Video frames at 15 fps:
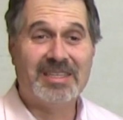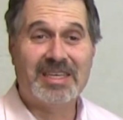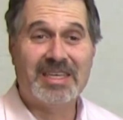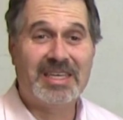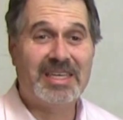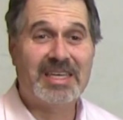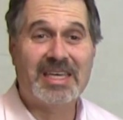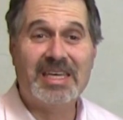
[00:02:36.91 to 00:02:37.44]

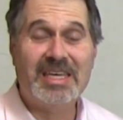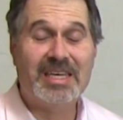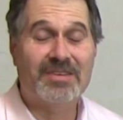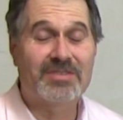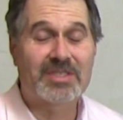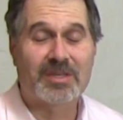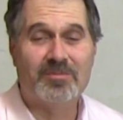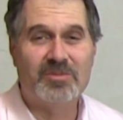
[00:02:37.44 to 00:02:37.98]
he, he
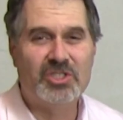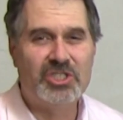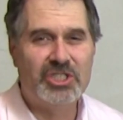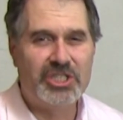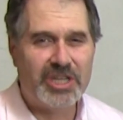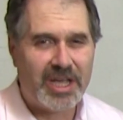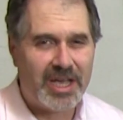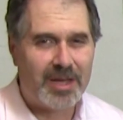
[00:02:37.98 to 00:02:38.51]
gives some
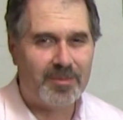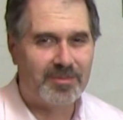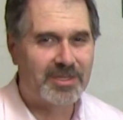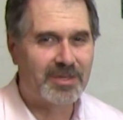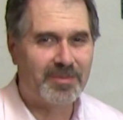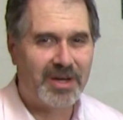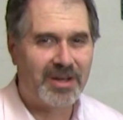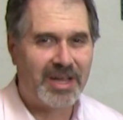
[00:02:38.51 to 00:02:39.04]
gems
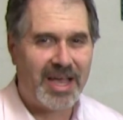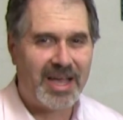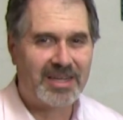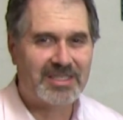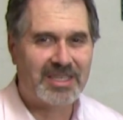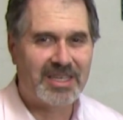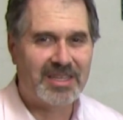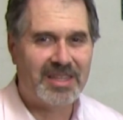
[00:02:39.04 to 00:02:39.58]
about
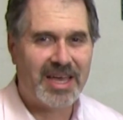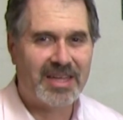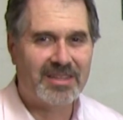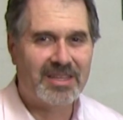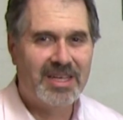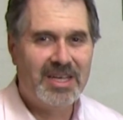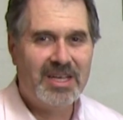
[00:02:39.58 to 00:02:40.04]
acting that